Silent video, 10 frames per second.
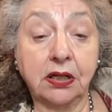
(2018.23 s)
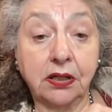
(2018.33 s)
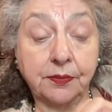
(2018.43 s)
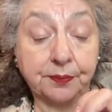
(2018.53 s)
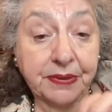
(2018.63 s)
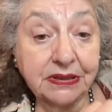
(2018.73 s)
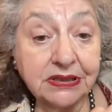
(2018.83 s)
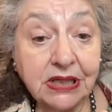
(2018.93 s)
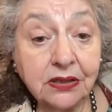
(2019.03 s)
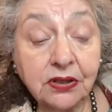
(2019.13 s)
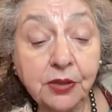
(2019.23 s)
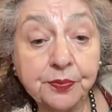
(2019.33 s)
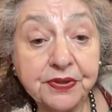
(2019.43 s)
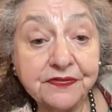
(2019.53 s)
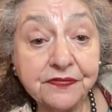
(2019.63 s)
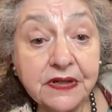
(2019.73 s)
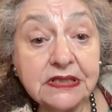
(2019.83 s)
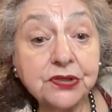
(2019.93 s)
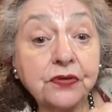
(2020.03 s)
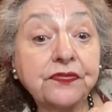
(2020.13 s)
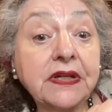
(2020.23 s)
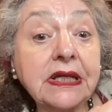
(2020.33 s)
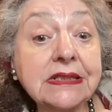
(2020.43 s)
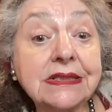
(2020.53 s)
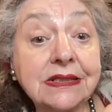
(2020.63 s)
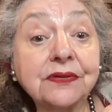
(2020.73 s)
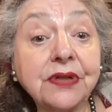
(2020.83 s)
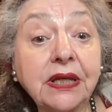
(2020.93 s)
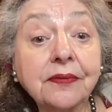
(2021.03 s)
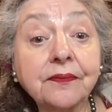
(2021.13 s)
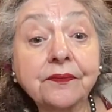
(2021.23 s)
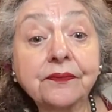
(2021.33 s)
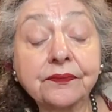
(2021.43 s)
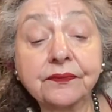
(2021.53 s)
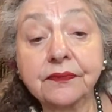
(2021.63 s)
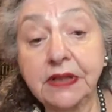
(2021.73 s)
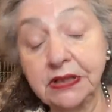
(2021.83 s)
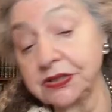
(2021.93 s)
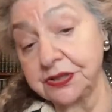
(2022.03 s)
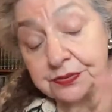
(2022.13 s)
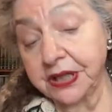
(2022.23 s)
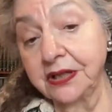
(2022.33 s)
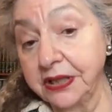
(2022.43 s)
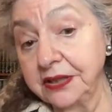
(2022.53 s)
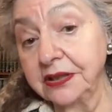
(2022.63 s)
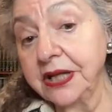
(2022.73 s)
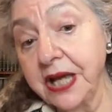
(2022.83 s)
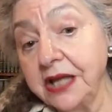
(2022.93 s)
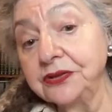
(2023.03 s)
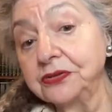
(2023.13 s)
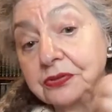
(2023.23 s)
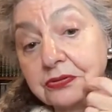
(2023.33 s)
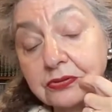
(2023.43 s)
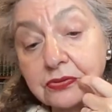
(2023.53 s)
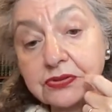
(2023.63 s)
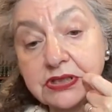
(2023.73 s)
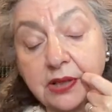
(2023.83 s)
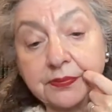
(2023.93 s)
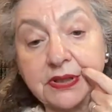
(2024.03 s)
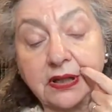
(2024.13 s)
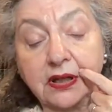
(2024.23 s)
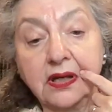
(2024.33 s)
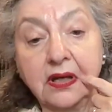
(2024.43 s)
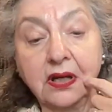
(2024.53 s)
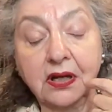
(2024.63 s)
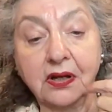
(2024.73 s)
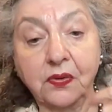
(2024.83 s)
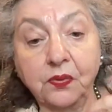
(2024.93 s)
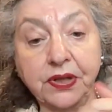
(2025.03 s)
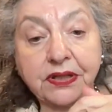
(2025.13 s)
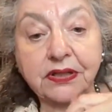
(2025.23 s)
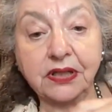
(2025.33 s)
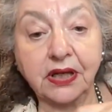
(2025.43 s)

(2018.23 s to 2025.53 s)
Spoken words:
in particular professor of history. History clearly had to do something with